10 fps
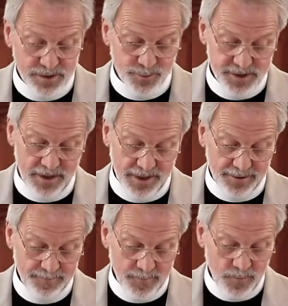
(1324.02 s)
the Messiah,
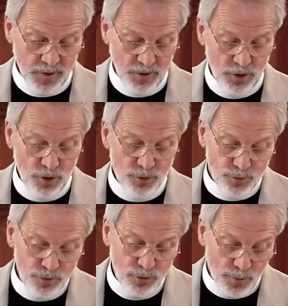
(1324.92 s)

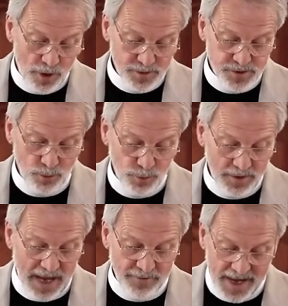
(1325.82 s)
through whom also
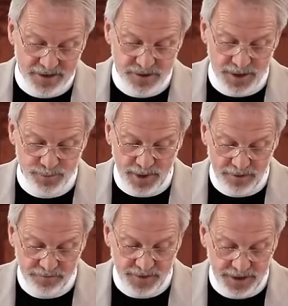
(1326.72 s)
we have access
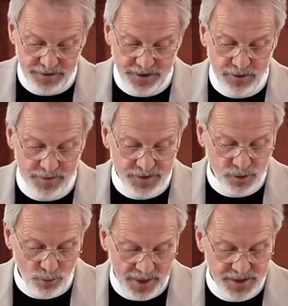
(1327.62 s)
by faith into this
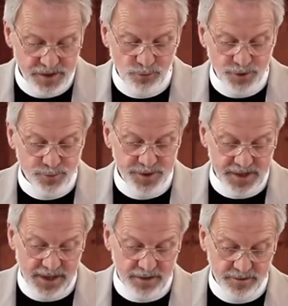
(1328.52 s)
grace in which we
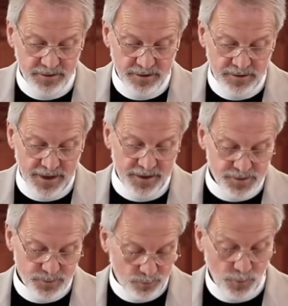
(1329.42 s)
stand. That
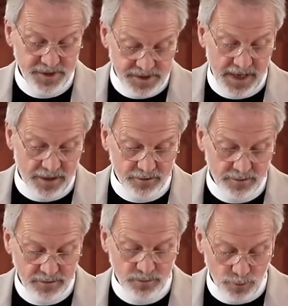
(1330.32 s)
is, we stand,
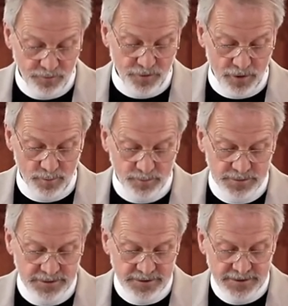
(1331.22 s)
we're firm.
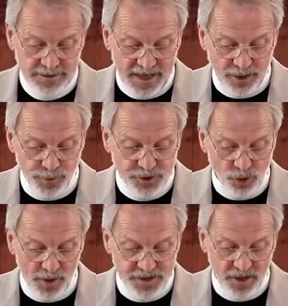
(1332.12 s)
And
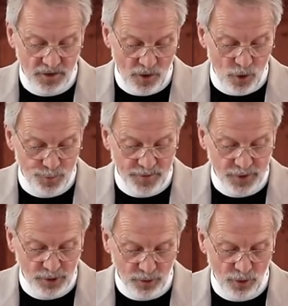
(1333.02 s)
rejoice in hope of
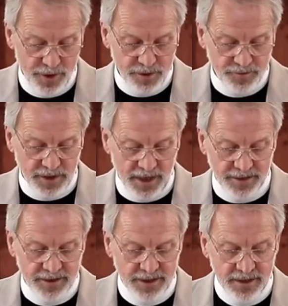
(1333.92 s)
the glory of
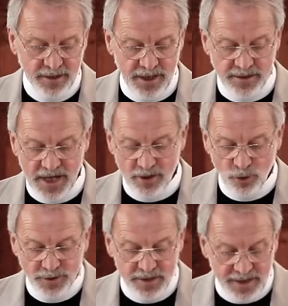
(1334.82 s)
God. And not
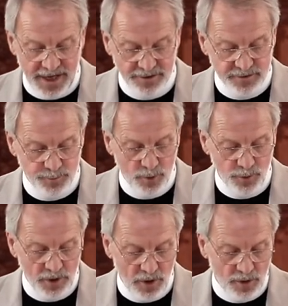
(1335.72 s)
only that, but
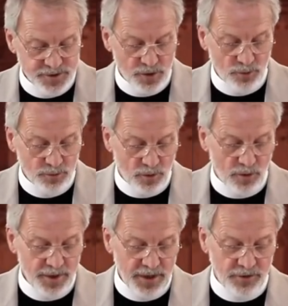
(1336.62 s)
we also
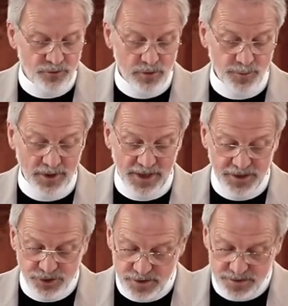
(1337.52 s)
glory in
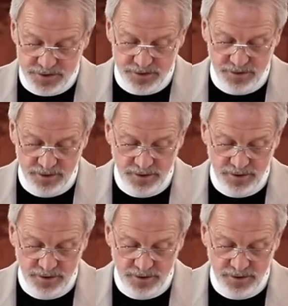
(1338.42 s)
tribulations,